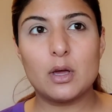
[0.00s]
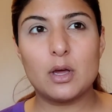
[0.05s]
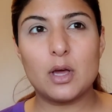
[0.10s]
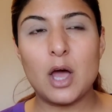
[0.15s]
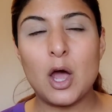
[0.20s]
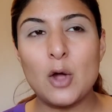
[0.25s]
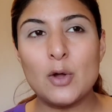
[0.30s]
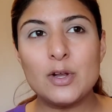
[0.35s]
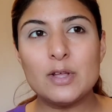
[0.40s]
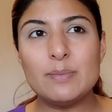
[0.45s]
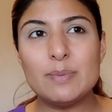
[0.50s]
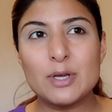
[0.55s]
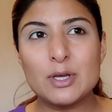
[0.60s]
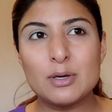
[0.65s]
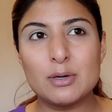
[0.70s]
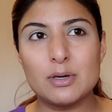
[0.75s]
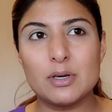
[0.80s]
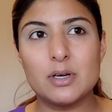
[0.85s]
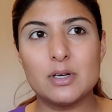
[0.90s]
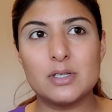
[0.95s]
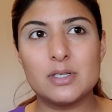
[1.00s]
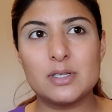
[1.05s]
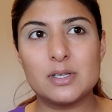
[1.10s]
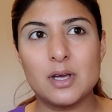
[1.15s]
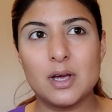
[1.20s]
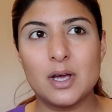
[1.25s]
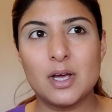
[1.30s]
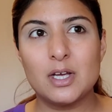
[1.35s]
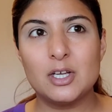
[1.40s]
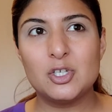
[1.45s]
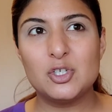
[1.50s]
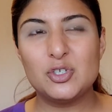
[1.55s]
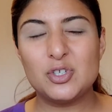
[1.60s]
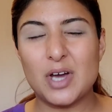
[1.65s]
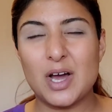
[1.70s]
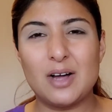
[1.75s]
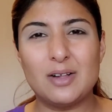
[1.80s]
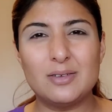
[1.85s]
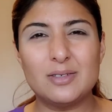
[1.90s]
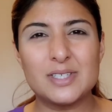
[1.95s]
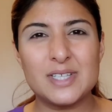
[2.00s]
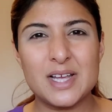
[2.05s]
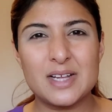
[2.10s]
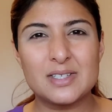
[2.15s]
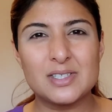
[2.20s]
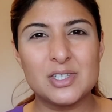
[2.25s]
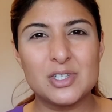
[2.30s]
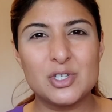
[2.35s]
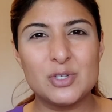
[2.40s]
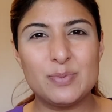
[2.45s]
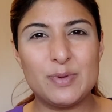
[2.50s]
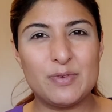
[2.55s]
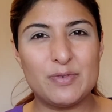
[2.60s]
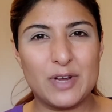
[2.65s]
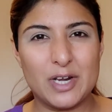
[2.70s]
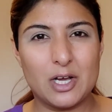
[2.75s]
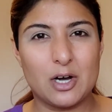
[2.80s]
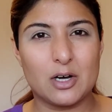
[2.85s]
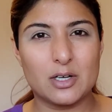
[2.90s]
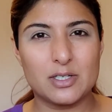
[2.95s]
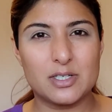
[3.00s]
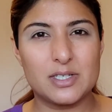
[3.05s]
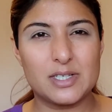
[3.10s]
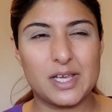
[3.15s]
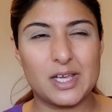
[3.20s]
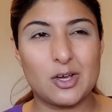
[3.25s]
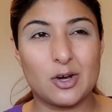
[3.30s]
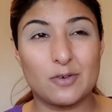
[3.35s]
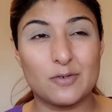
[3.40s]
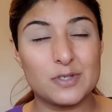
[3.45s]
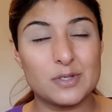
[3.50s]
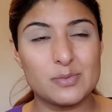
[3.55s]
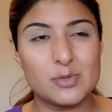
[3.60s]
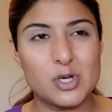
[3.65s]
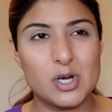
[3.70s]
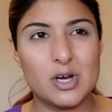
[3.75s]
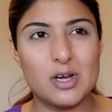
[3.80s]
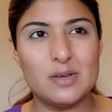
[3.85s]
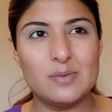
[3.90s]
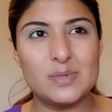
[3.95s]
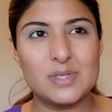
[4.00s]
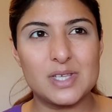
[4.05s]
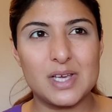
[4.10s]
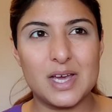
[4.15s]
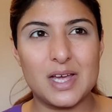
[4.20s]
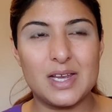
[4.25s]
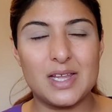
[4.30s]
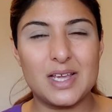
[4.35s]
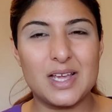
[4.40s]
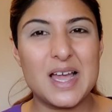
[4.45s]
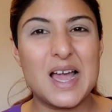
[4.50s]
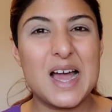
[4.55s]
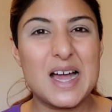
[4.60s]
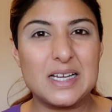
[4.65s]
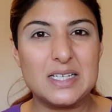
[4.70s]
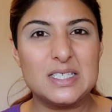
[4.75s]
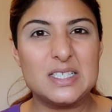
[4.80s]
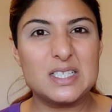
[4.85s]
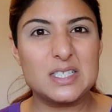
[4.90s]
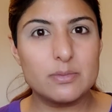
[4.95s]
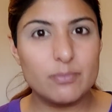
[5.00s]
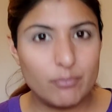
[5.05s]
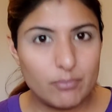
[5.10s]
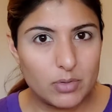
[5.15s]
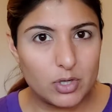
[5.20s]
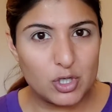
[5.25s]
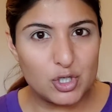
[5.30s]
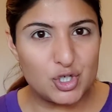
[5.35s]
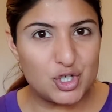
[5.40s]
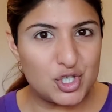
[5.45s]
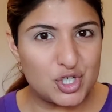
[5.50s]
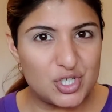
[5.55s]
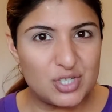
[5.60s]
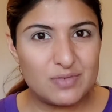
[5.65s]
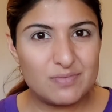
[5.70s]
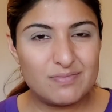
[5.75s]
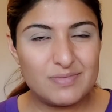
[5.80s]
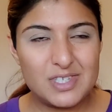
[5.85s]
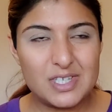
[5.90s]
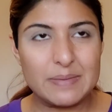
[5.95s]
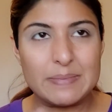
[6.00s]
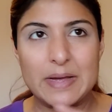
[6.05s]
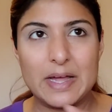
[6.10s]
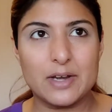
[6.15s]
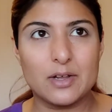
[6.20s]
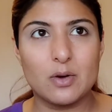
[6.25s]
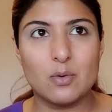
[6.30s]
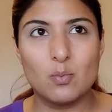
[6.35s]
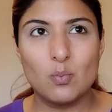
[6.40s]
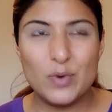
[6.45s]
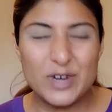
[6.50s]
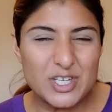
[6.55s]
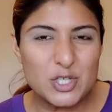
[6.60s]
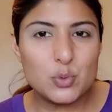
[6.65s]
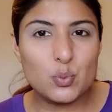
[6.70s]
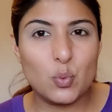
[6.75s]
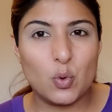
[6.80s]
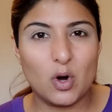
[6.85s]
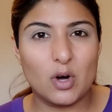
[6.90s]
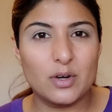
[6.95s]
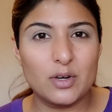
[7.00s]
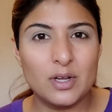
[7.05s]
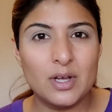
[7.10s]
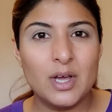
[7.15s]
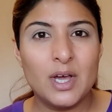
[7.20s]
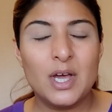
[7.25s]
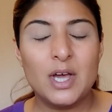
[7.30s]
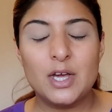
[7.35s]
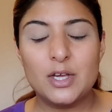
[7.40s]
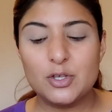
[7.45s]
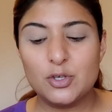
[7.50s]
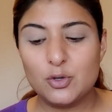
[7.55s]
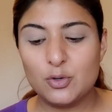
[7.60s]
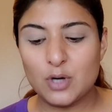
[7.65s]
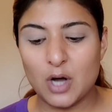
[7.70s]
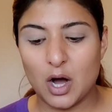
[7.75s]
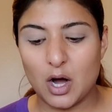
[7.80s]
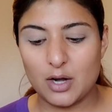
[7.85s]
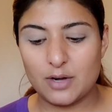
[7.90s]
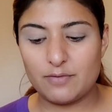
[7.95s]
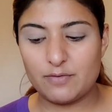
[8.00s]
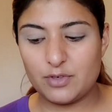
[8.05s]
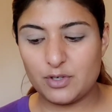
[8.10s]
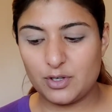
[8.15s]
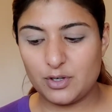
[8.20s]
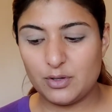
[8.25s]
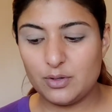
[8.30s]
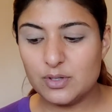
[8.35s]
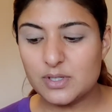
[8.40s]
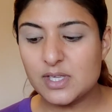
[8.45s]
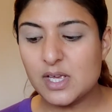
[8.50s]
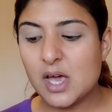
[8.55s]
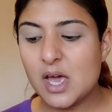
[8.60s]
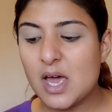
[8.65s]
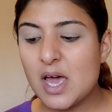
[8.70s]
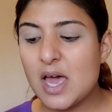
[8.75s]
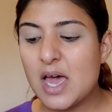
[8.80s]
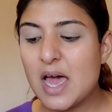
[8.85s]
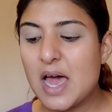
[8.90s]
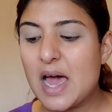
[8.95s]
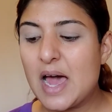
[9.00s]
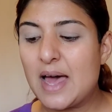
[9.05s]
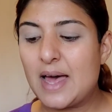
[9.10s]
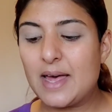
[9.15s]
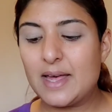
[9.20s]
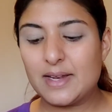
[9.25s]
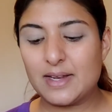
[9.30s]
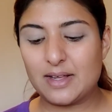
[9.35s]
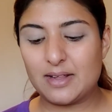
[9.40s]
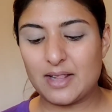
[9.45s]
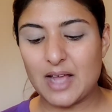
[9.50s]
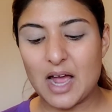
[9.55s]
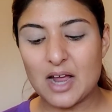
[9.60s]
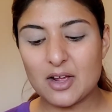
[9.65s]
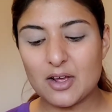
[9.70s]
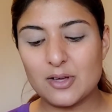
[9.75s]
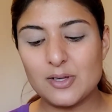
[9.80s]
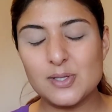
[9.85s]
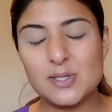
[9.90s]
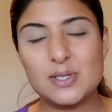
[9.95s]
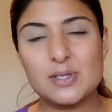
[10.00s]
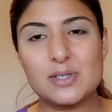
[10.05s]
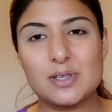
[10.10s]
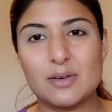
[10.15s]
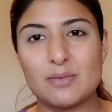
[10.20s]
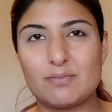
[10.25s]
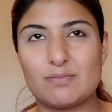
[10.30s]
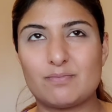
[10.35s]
Only because gel tends to be really hard to take off sometimes. And it can smudge, depending on which one you kind of use, and that is